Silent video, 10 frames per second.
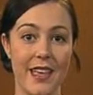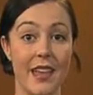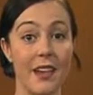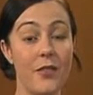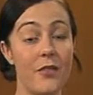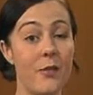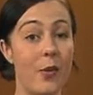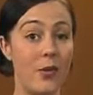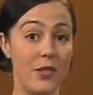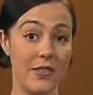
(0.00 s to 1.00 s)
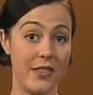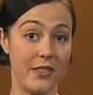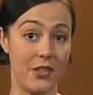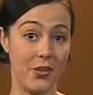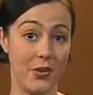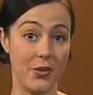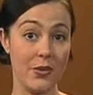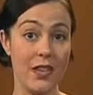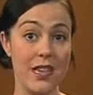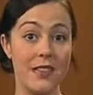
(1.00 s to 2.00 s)
Another important thing to do
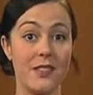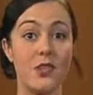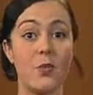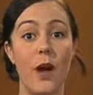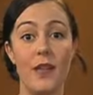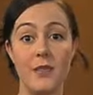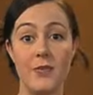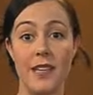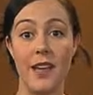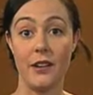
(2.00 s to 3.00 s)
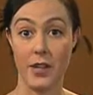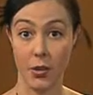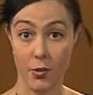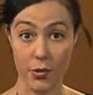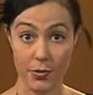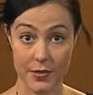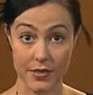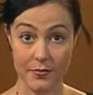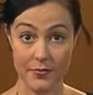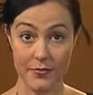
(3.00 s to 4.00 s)
is to write them down in
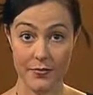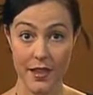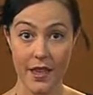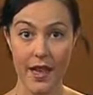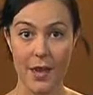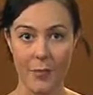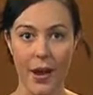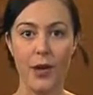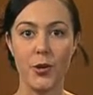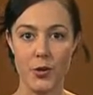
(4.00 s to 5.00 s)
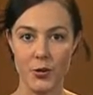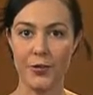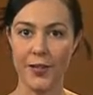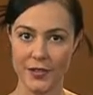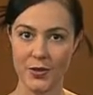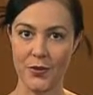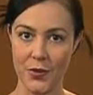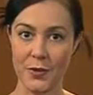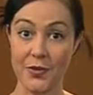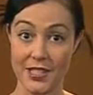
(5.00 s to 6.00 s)
groups and buy a good phrasal
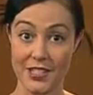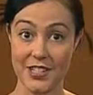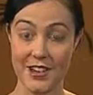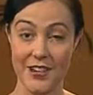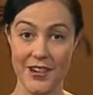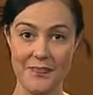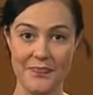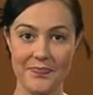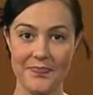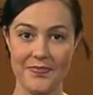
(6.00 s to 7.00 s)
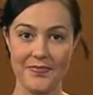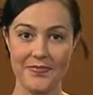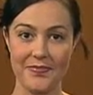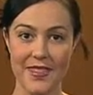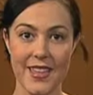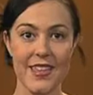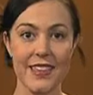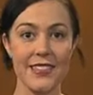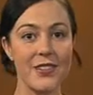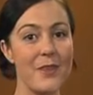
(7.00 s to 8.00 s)
verb dictionary.
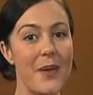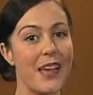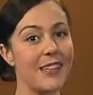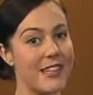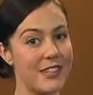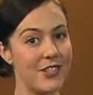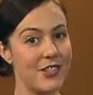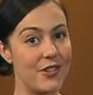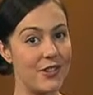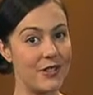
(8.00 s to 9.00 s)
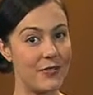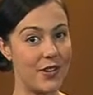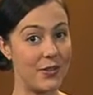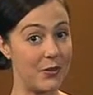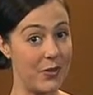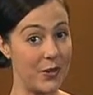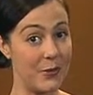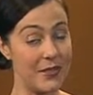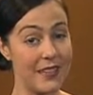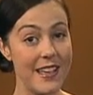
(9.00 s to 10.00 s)
So pay attention to those phrasal
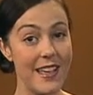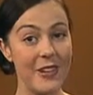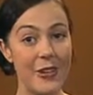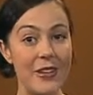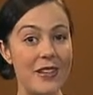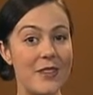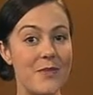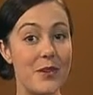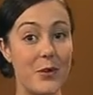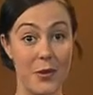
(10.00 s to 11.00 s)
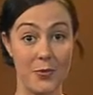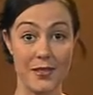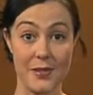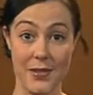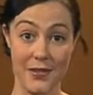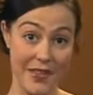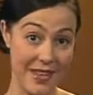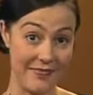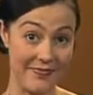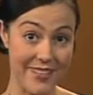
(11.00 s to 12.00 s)
verbs. Learning them in groups can be
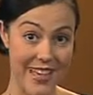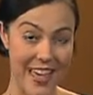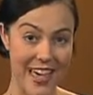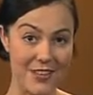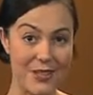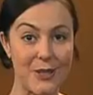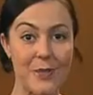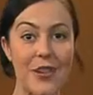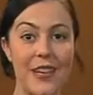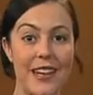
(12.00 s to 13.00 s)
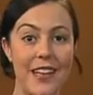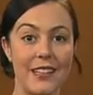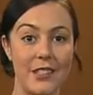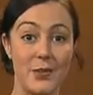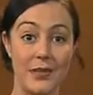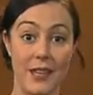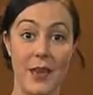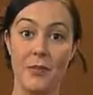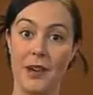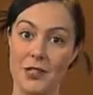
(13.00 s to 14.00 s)
fun, and your spoken English will
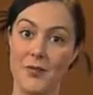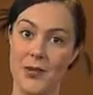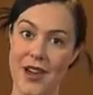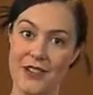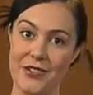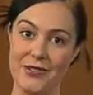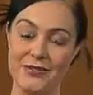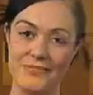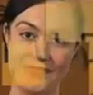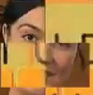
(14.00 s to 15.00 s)
sound much more natural.